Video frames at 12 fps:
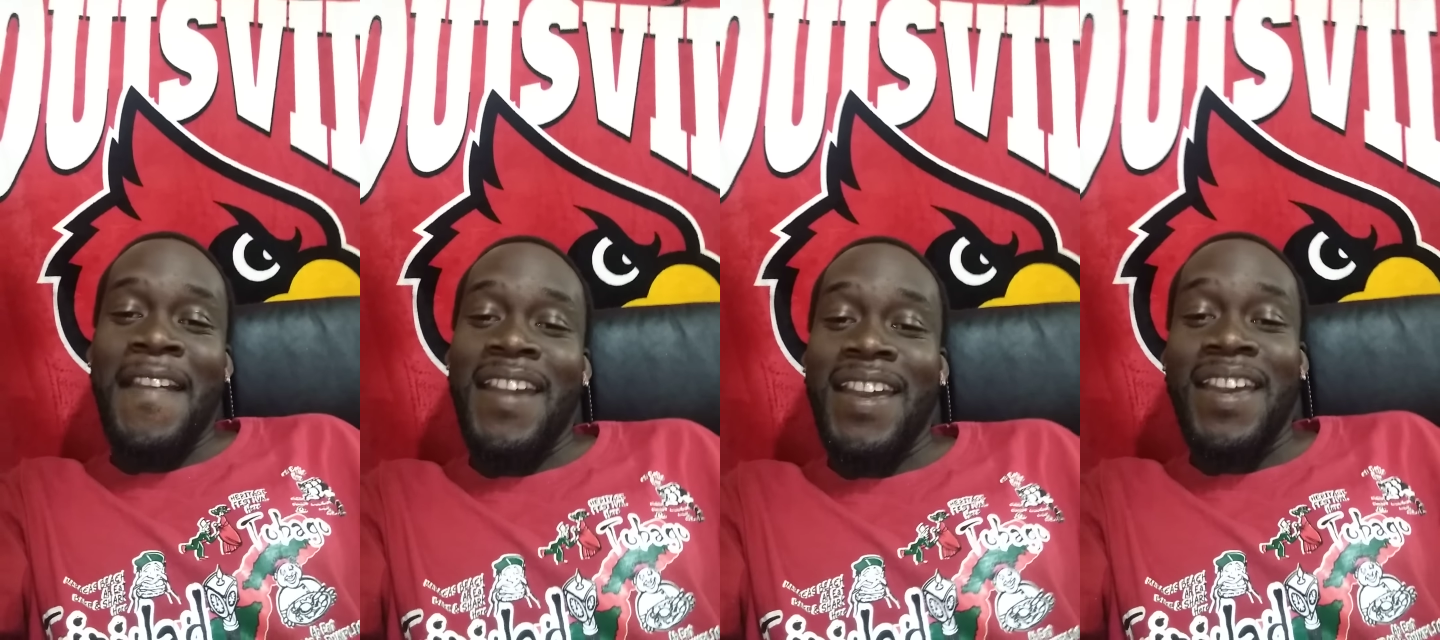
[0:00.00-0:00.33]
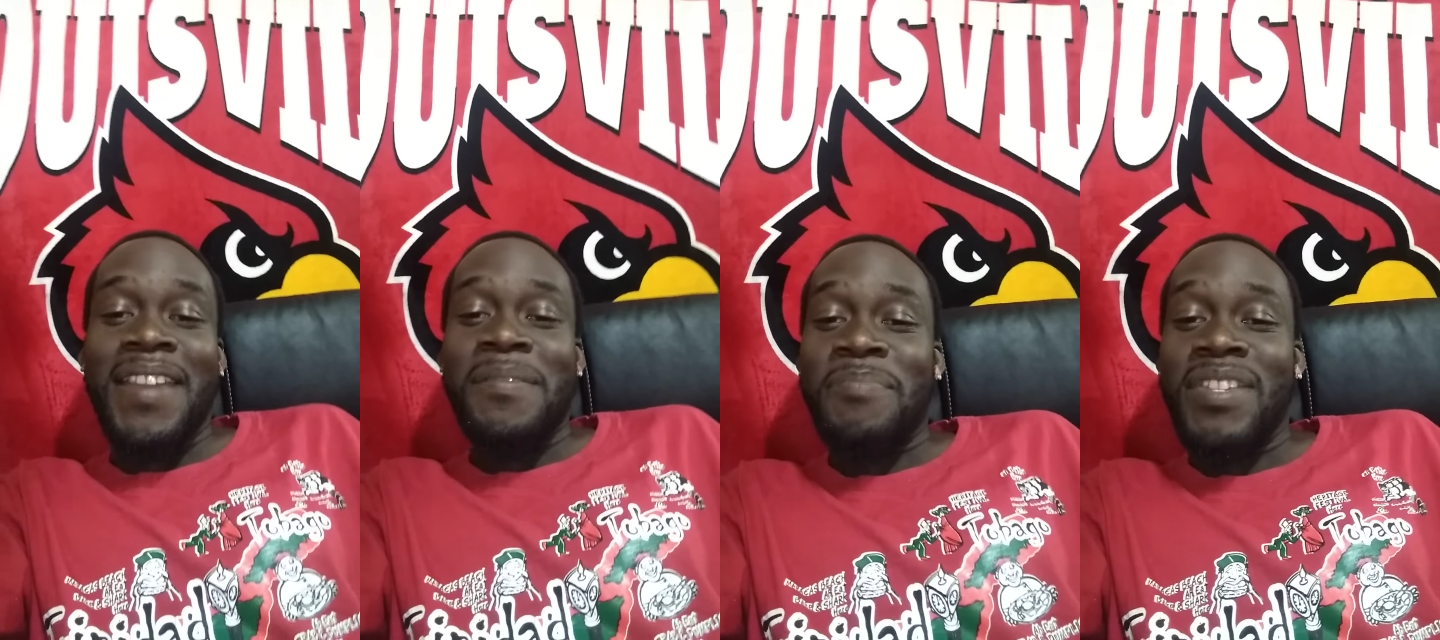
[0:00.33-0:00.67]

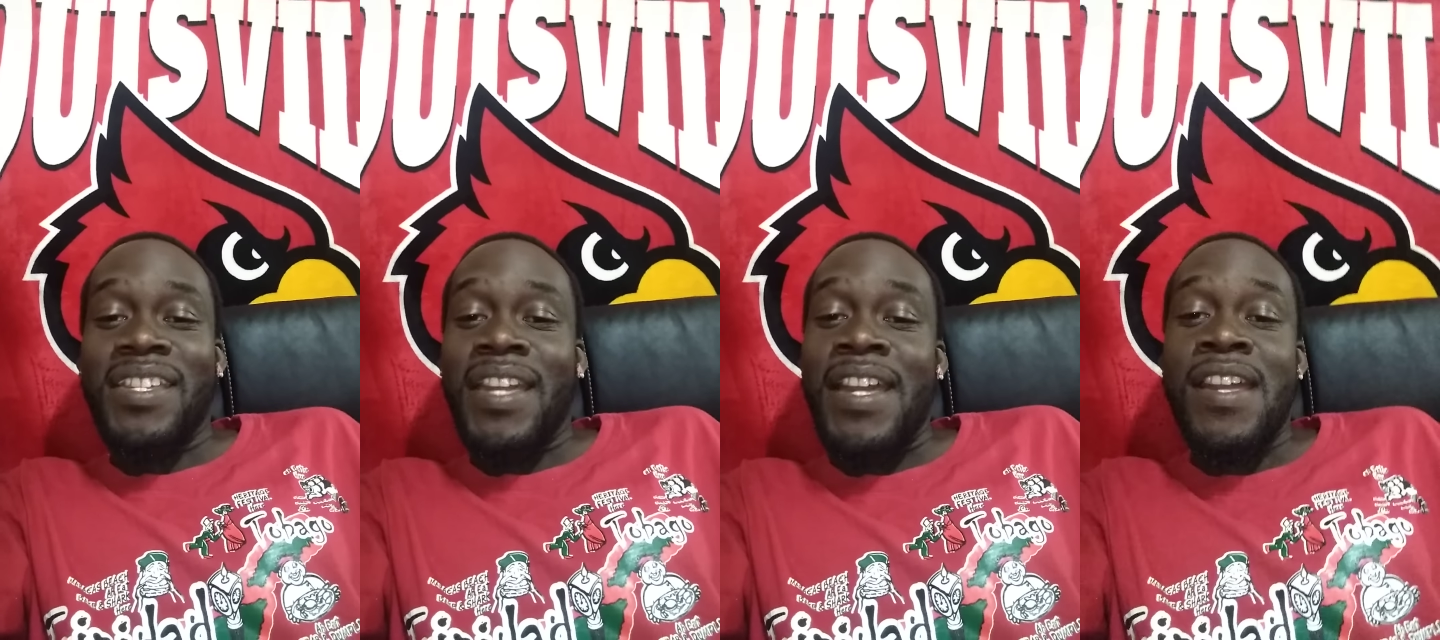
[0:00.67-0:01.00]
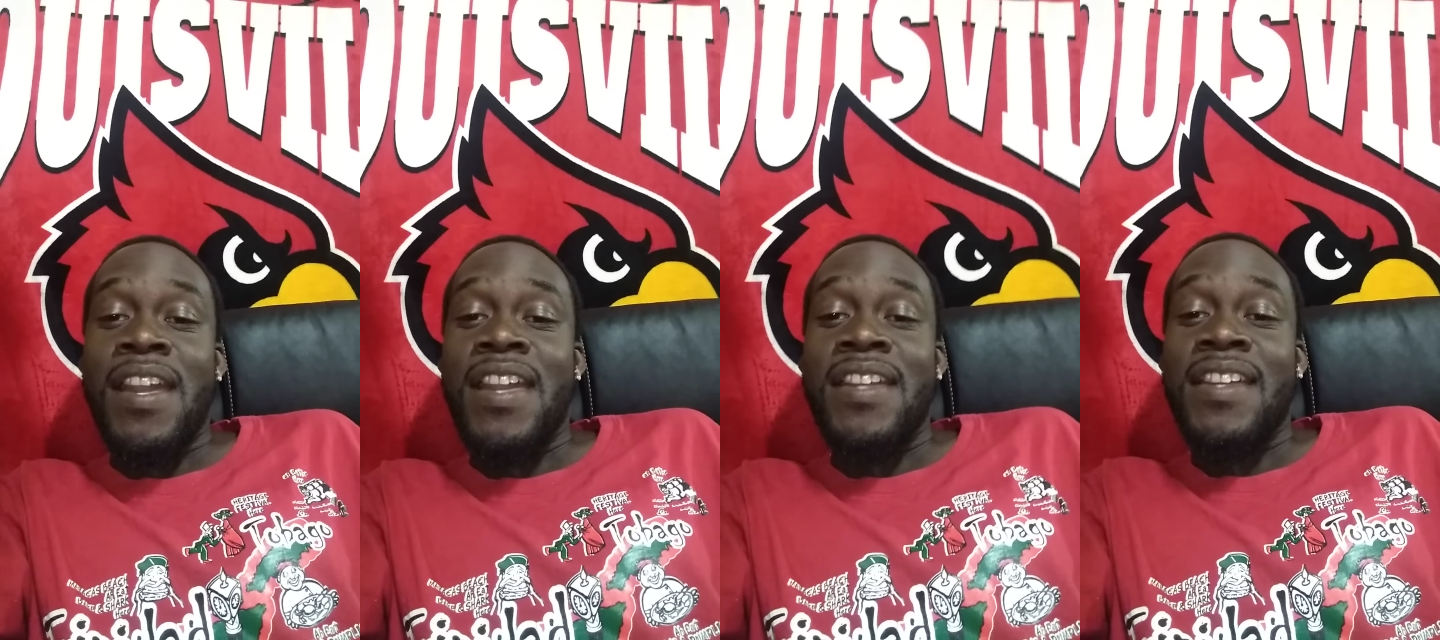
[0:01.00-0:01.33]
and AB
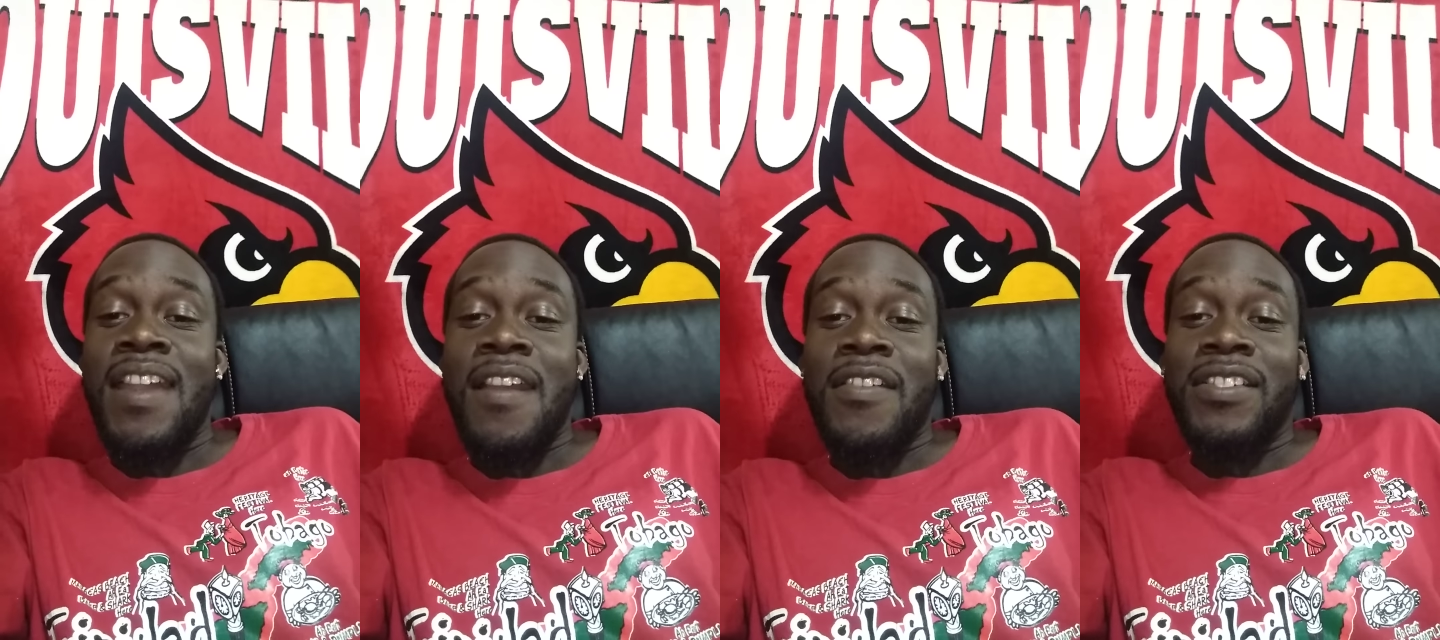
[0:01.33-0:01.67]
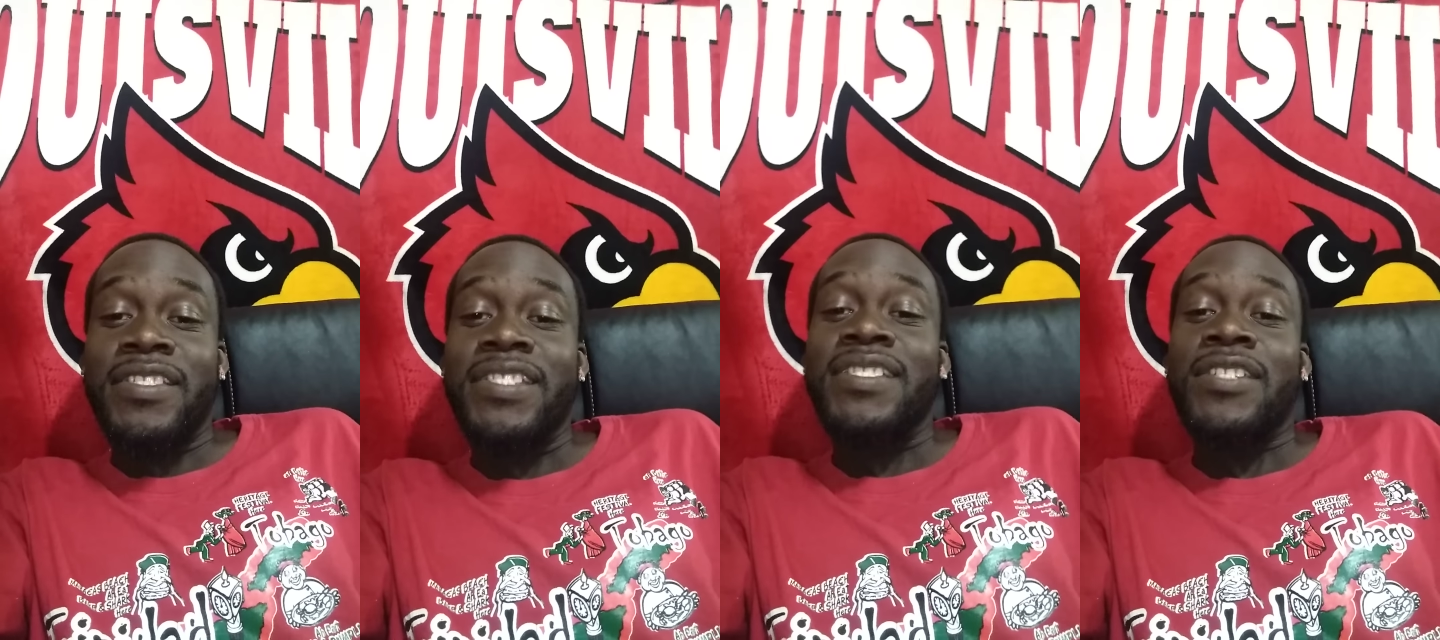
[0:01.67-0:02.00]
can't hang out because these